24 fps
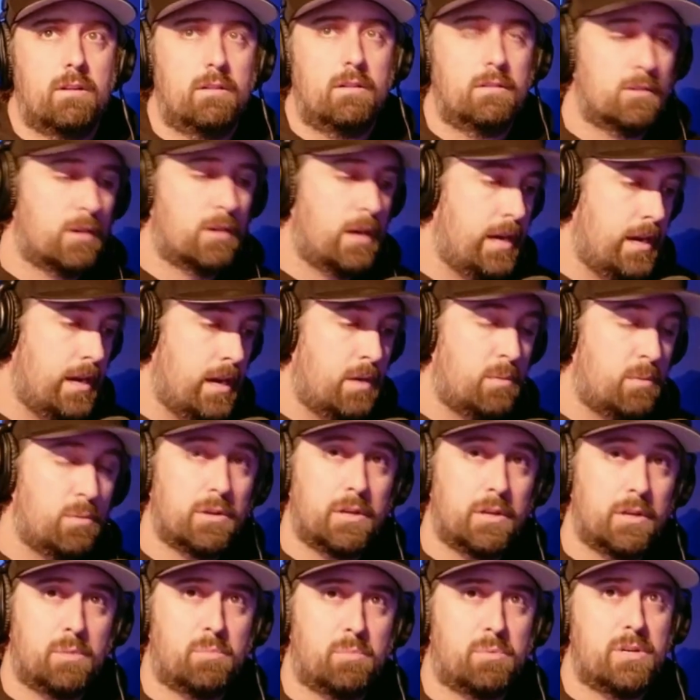Great. I
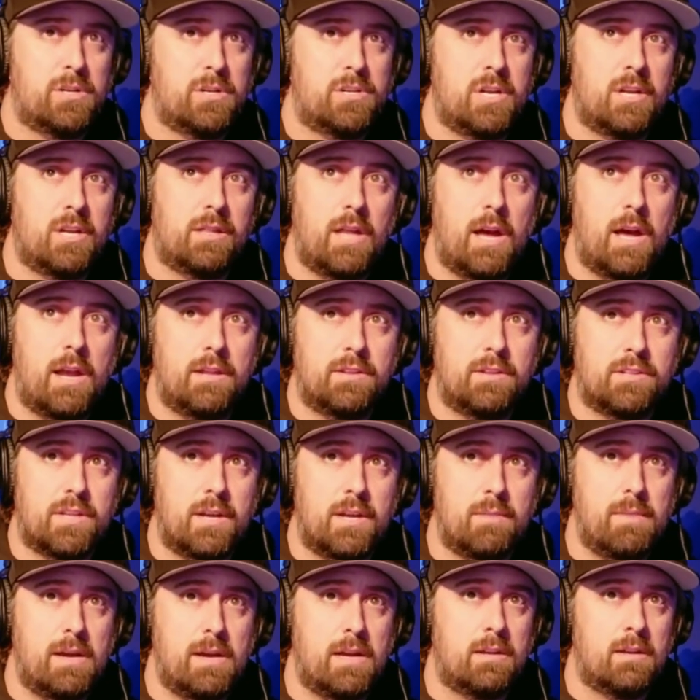really appreciate that insight,
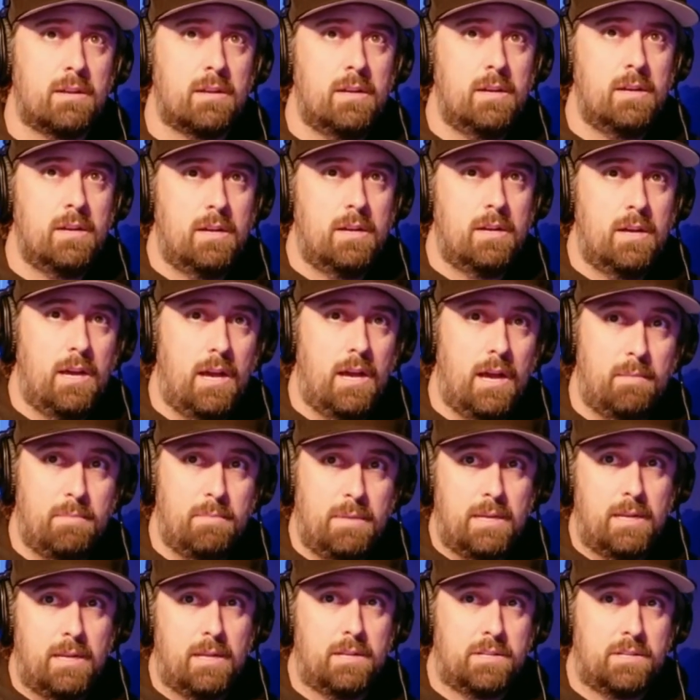man. I
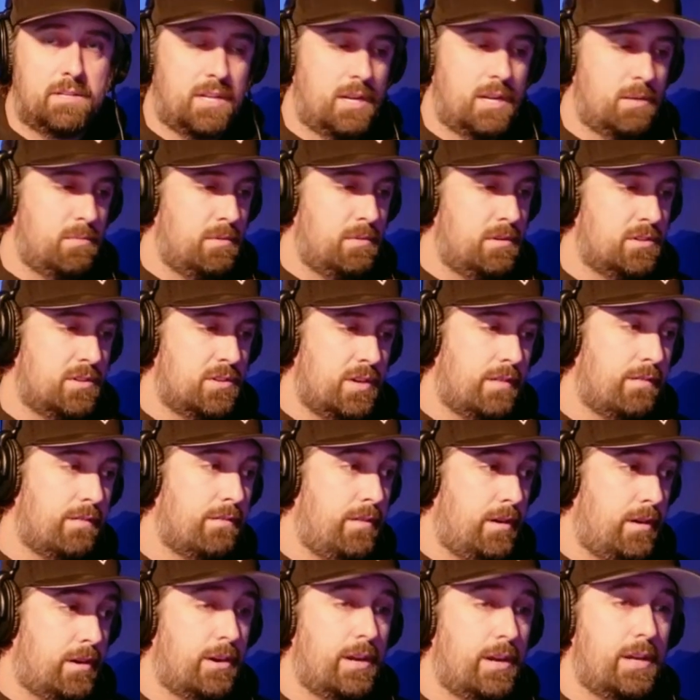mean, it's going to be
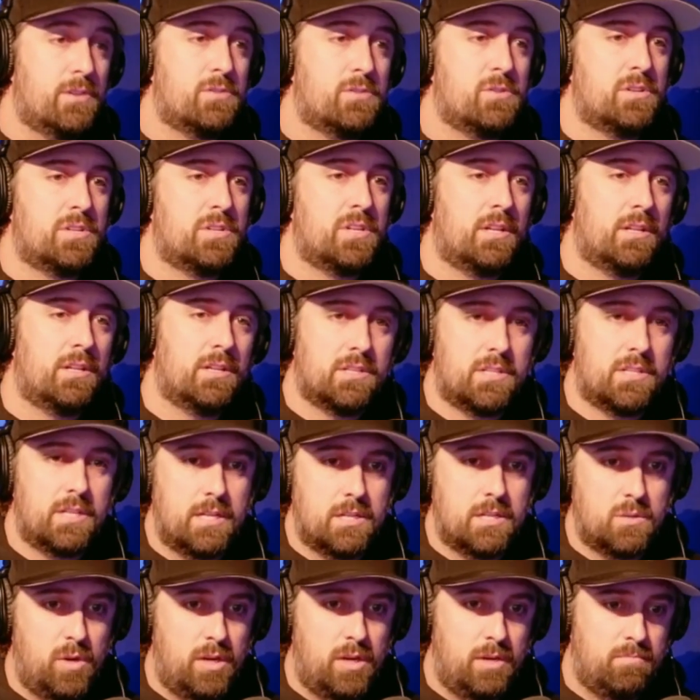very interesting to see
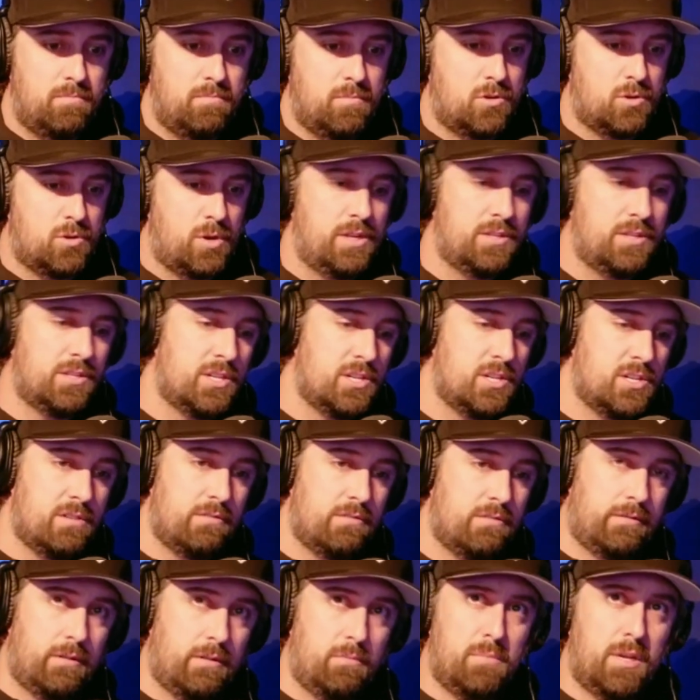as we transition
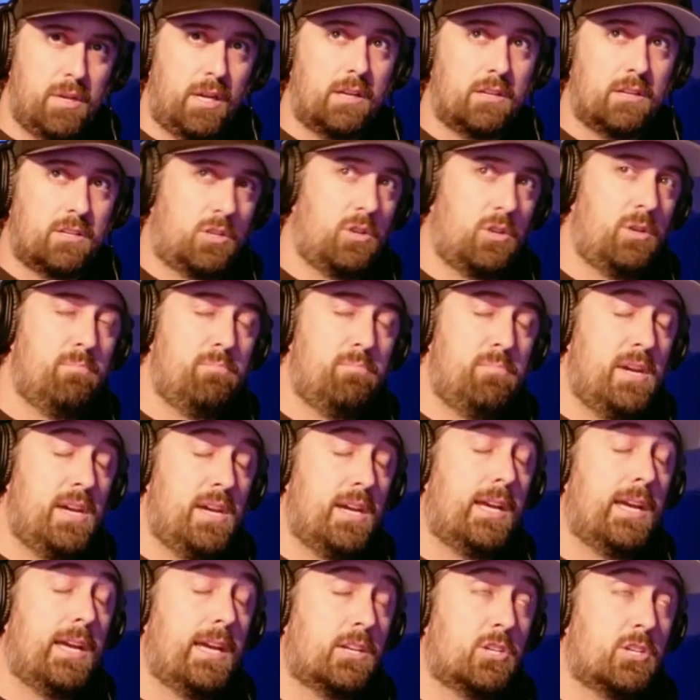from big
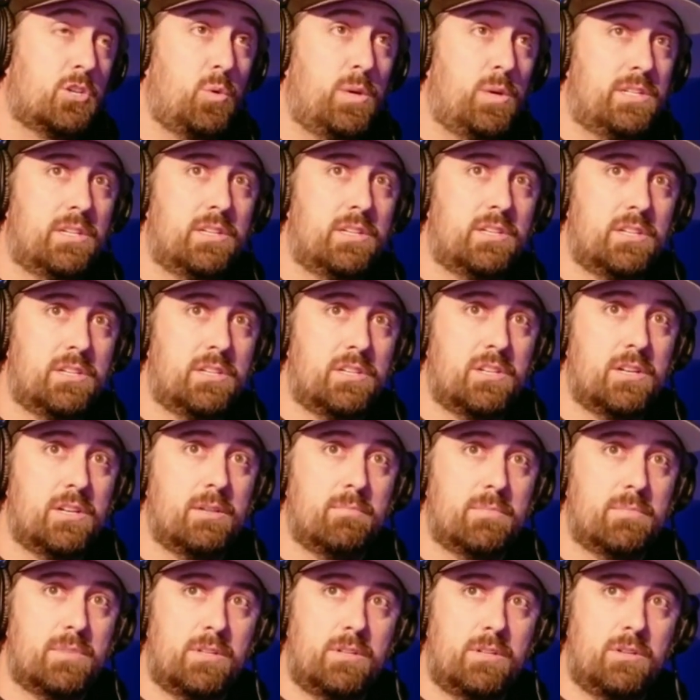exquisite
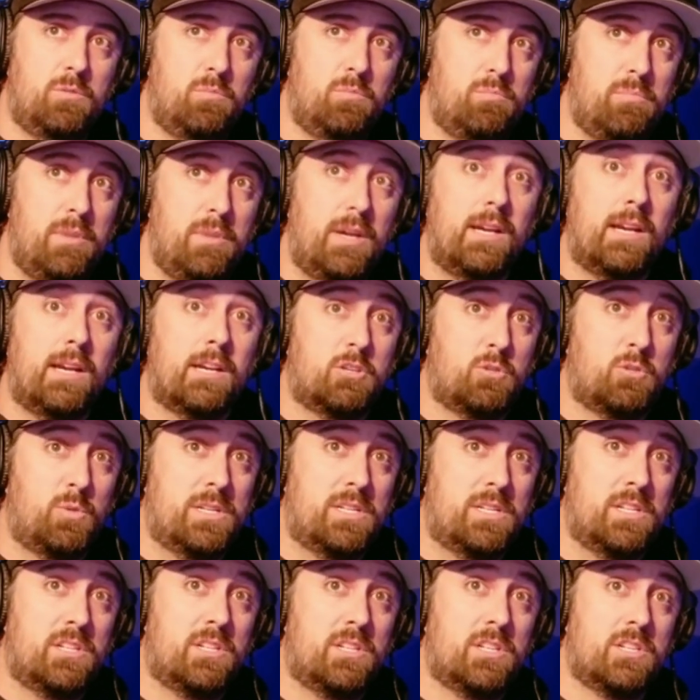systems to big
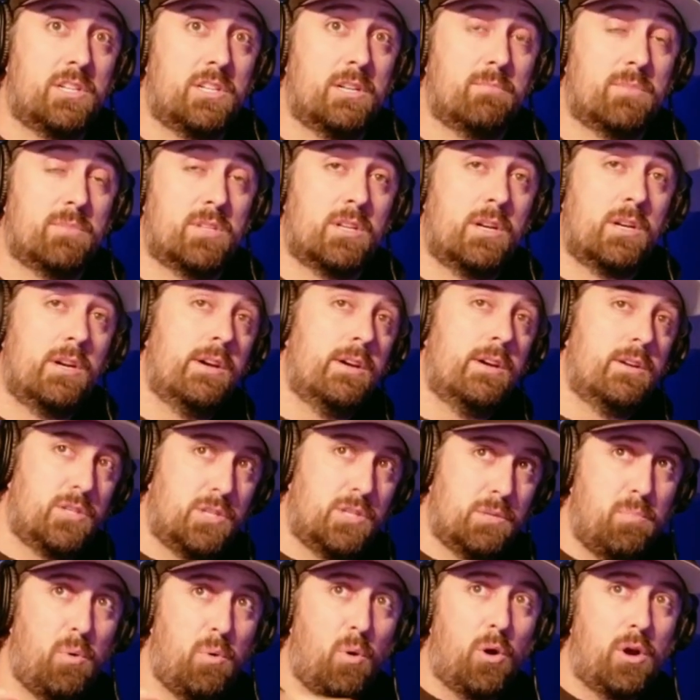exquisite systems
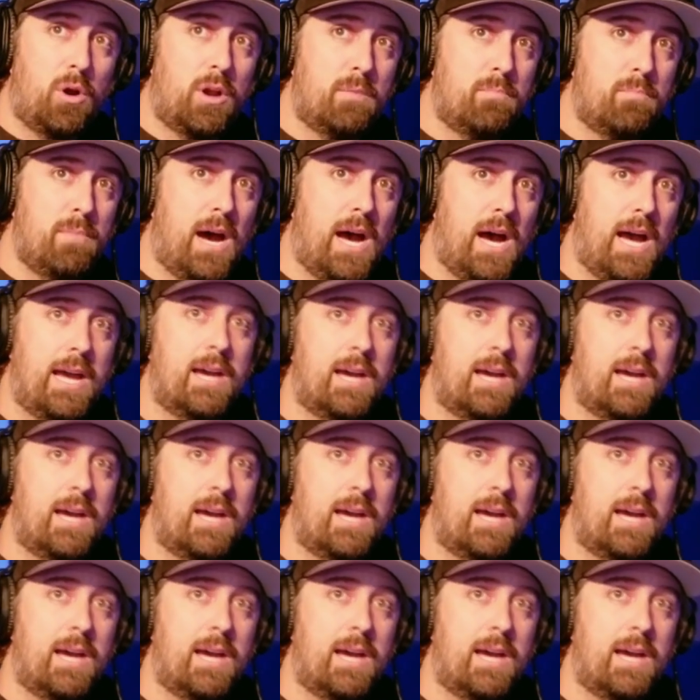supported by,